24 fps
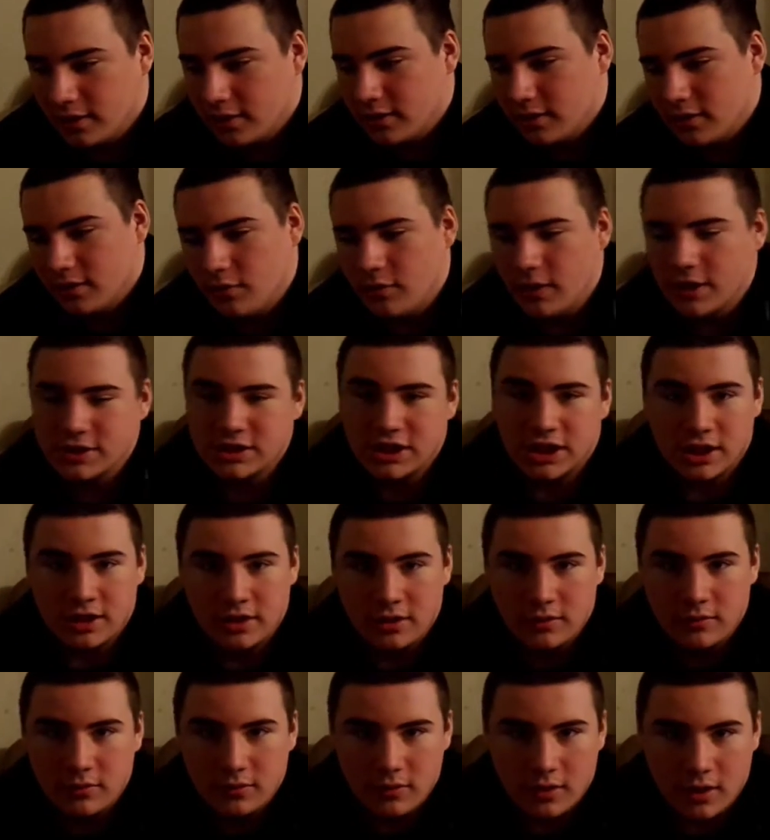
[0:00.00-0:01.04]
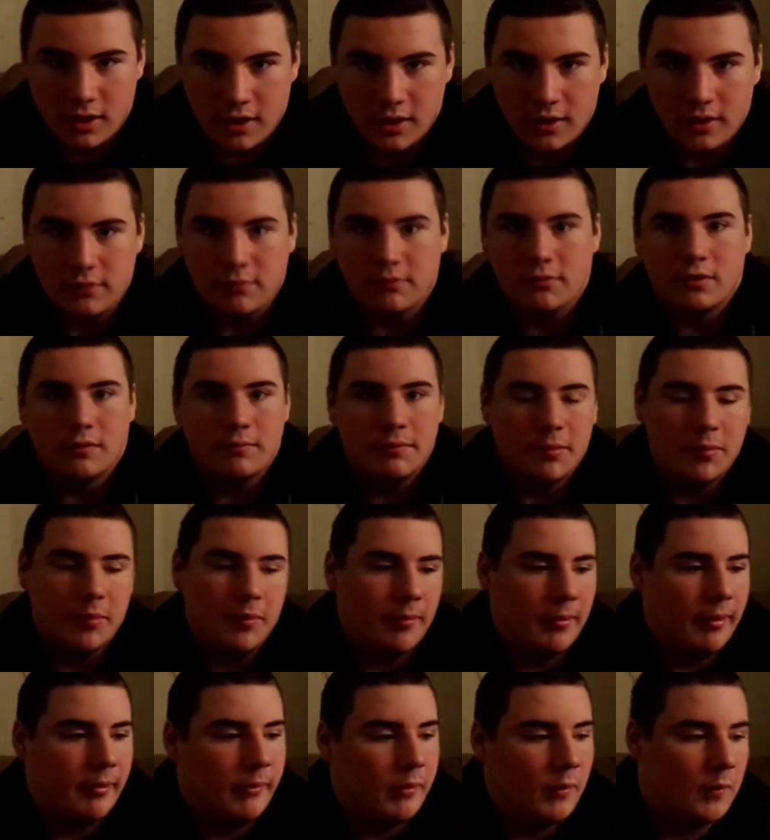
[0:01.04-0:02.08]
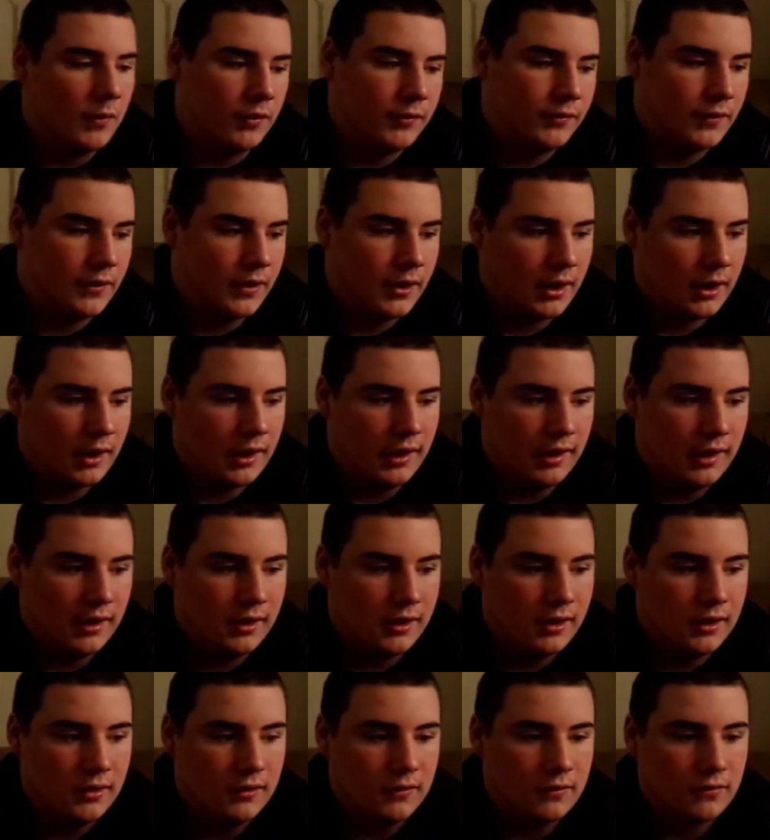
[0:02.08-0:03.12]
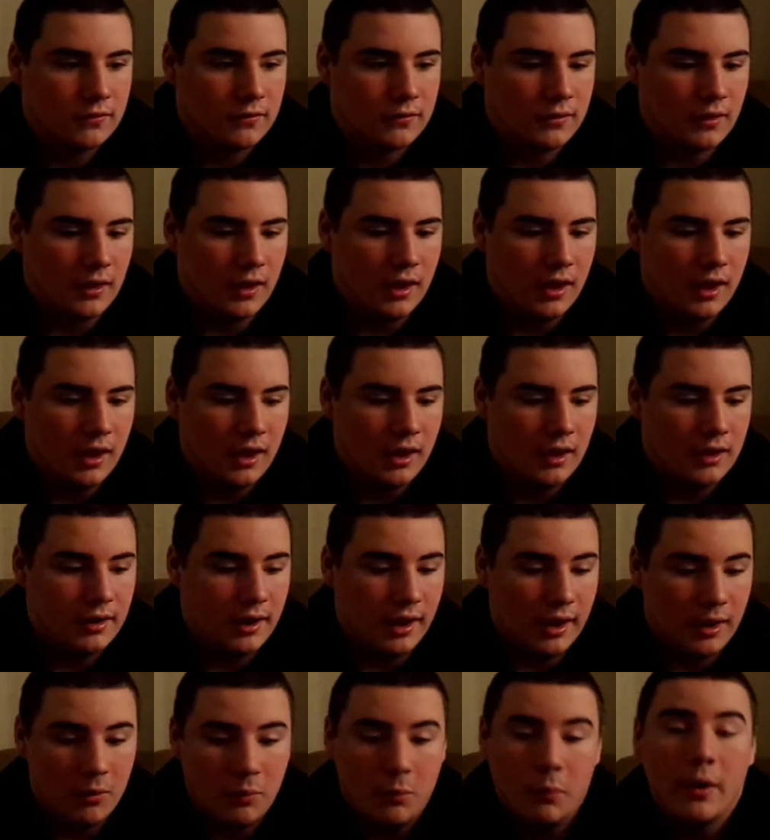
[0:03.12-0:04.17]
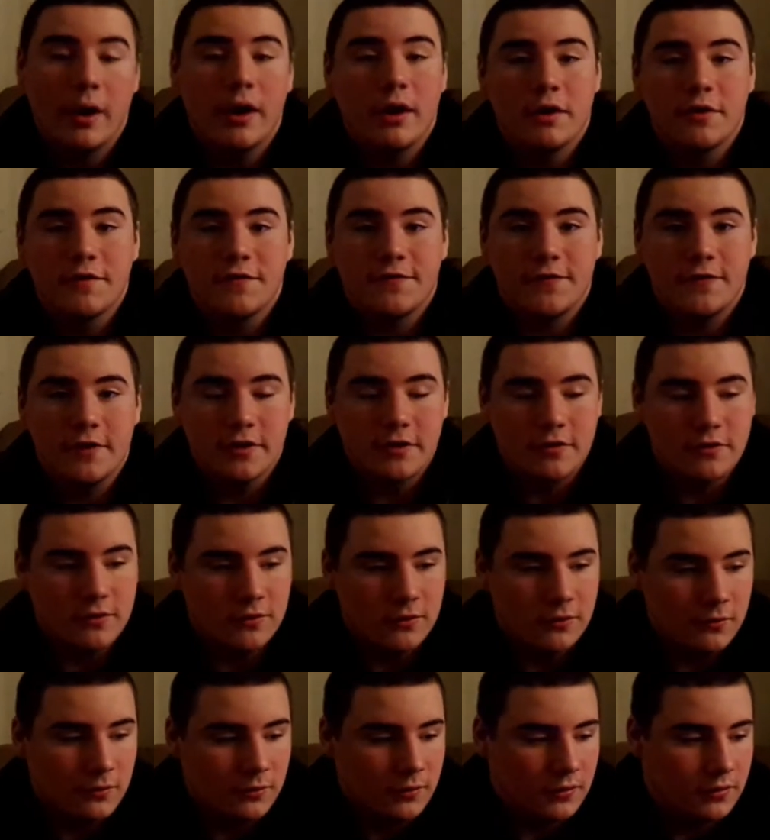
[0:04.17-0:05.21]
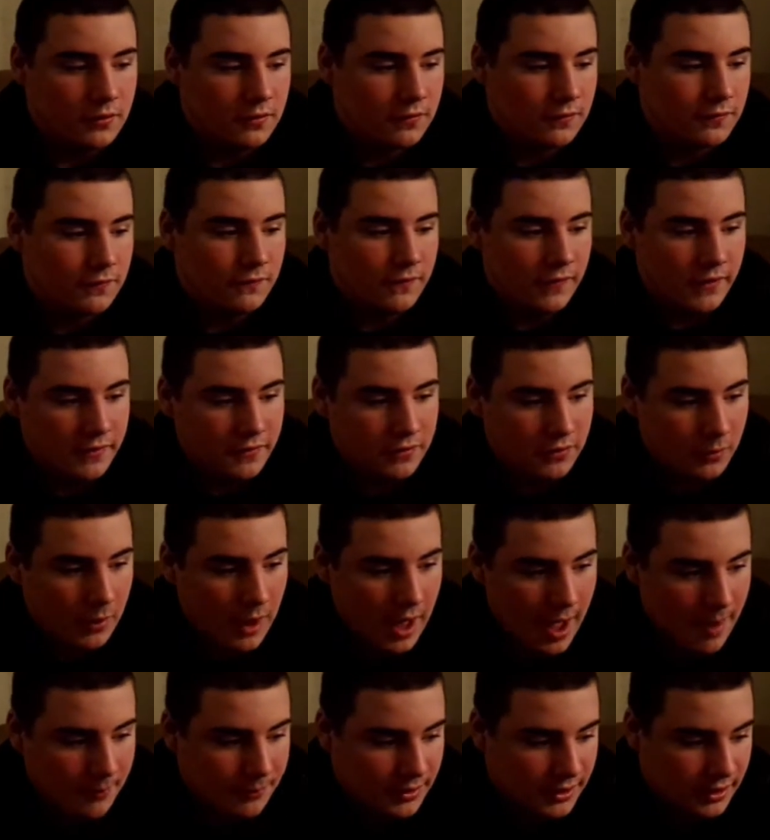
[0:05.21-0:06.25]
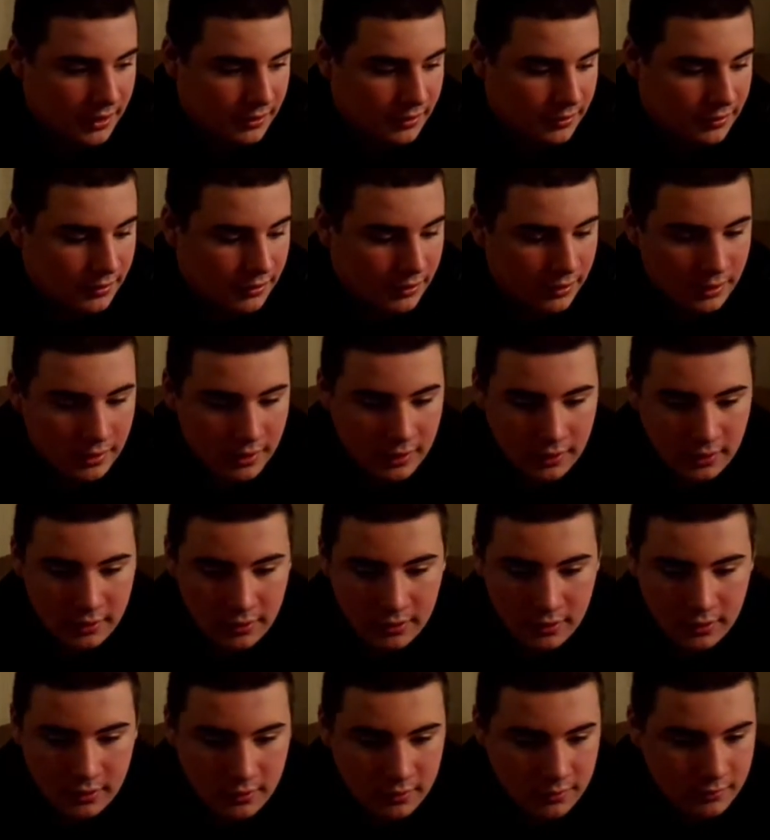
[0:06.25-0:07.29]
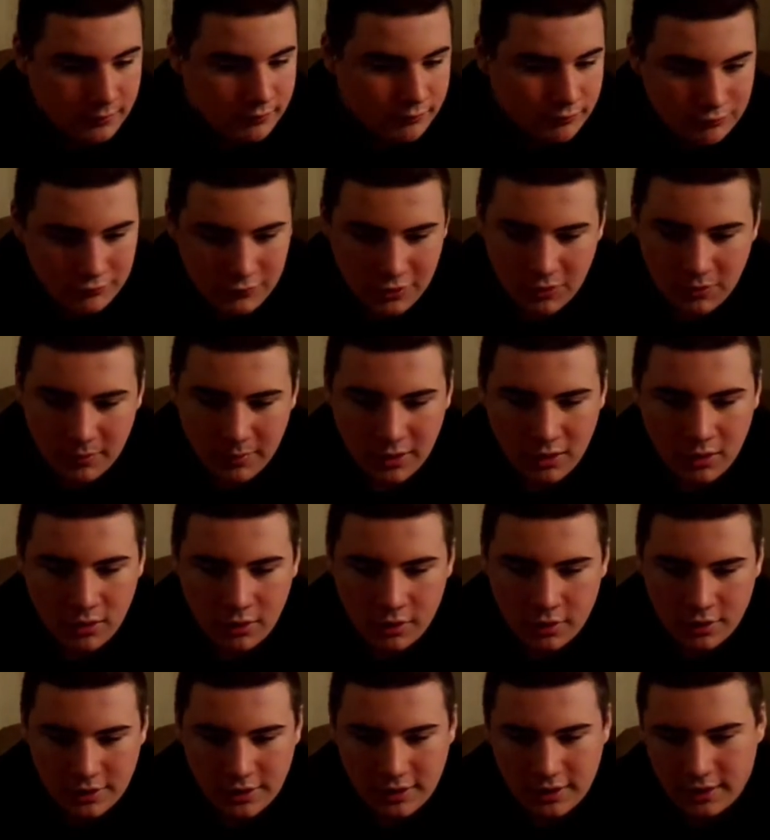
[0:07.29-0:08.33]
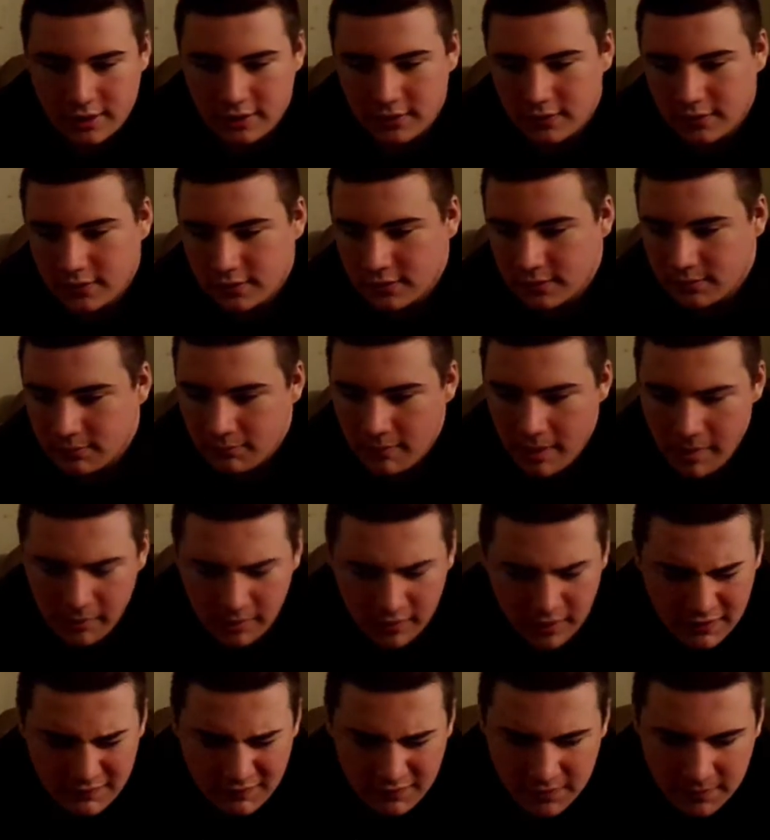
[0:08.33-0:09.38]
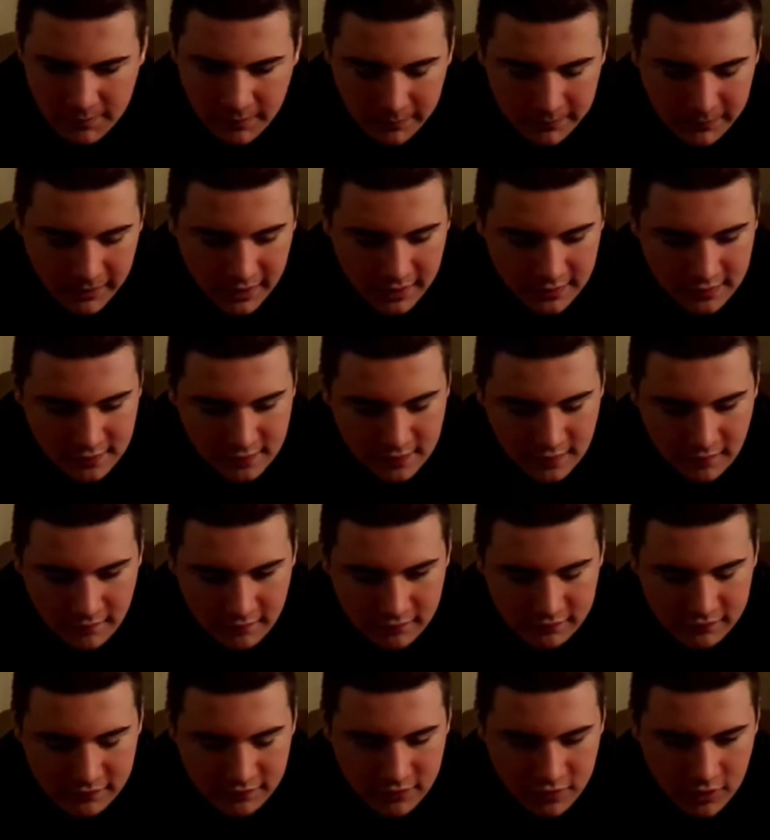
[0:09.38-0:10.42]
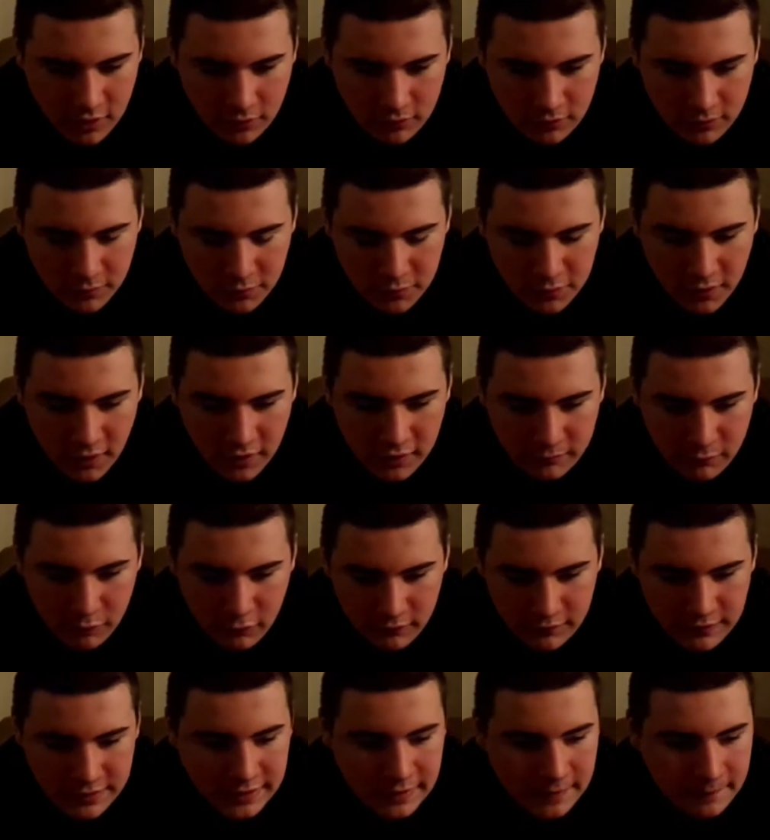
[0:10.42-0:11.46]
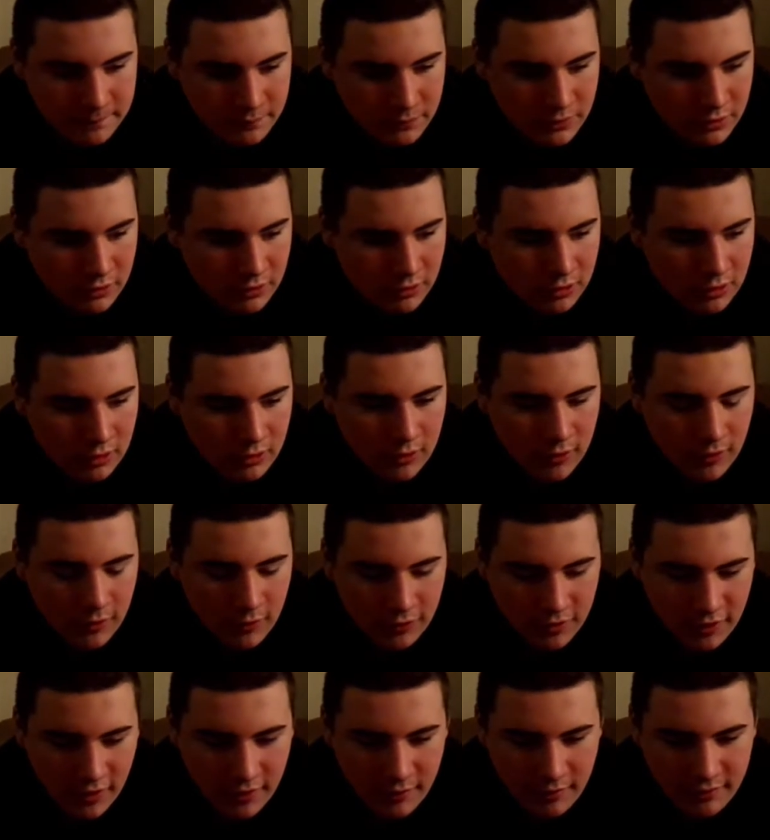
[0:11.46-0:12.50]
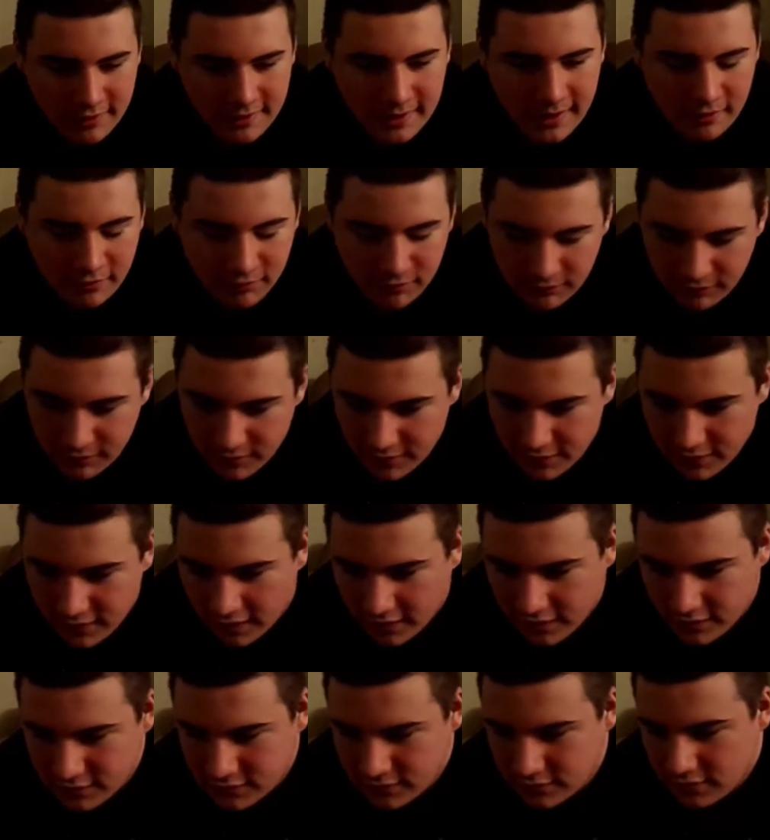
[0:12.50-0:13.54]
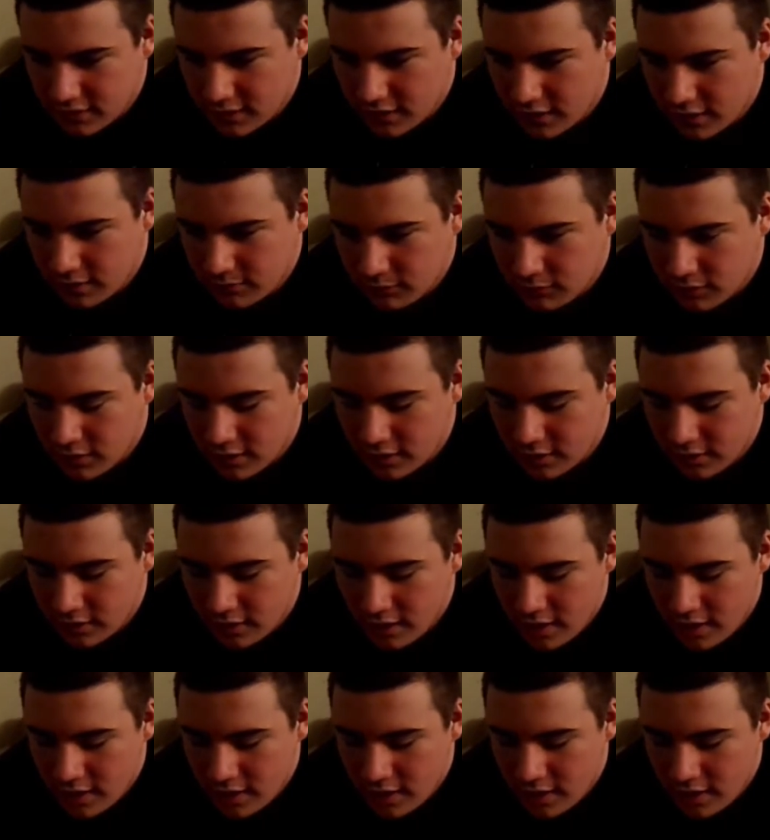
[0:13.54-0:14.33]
Question, some people may be wondering is, where is Fear 2? Is Fear 2 happening? What's going on, King? Maybe give us some updates for those who saw the movie, who saw there was an announcement for a second one,